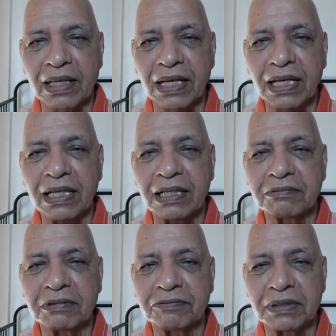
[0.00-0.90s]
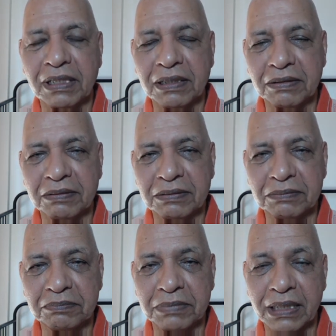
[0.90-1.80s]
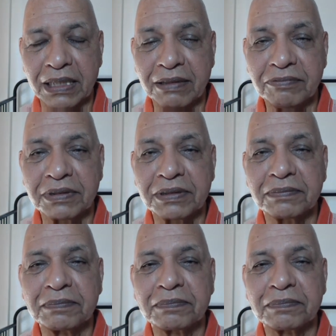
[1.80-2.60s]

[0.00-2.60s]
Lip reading: And we feel bereaved.